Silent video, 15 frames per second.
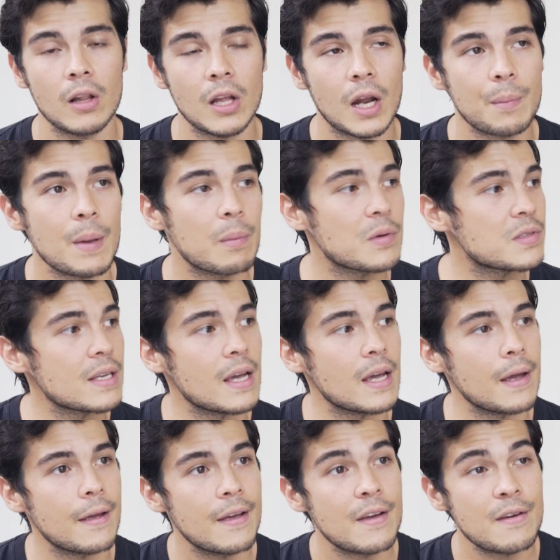A lot of people
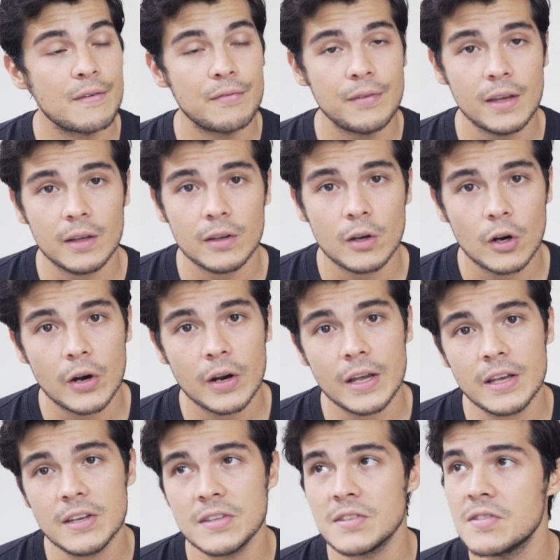say failure
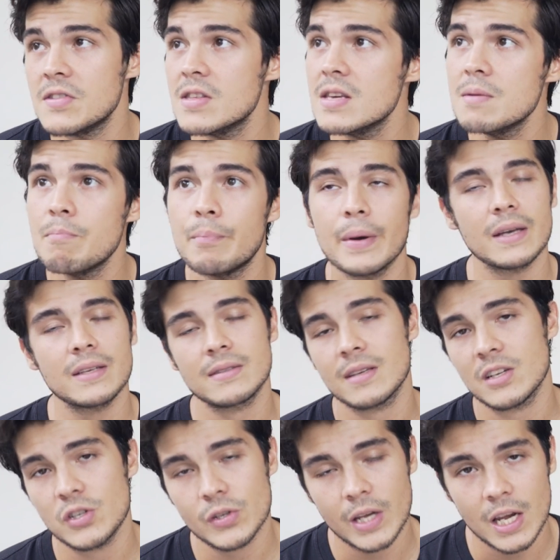is the best
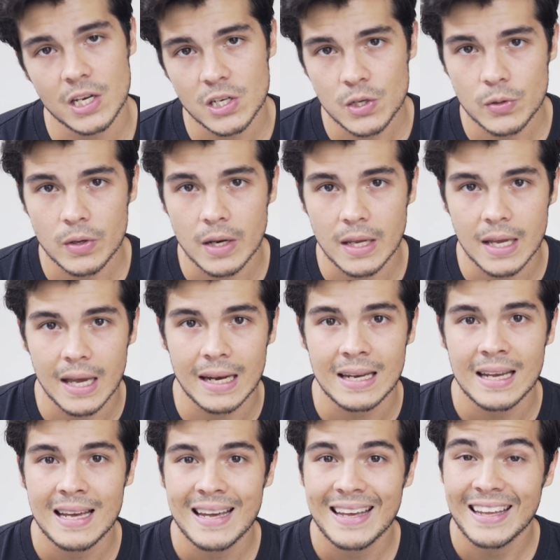education you can get.
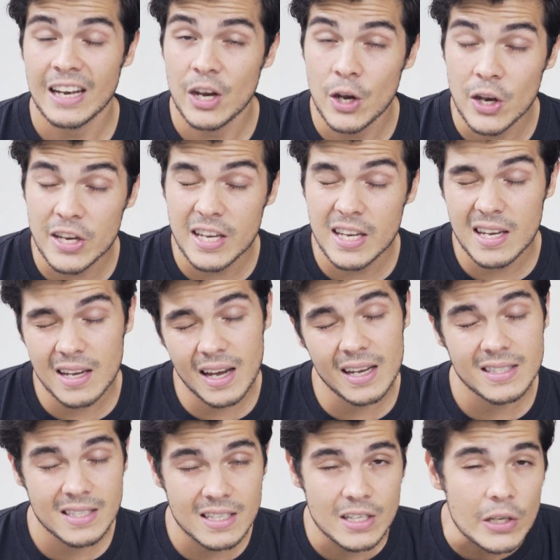
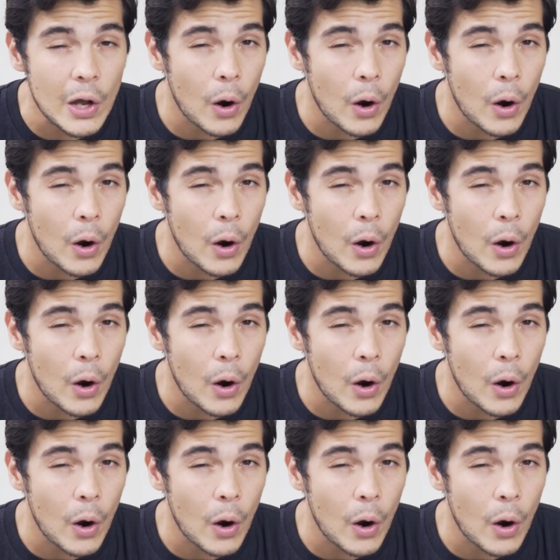Yes and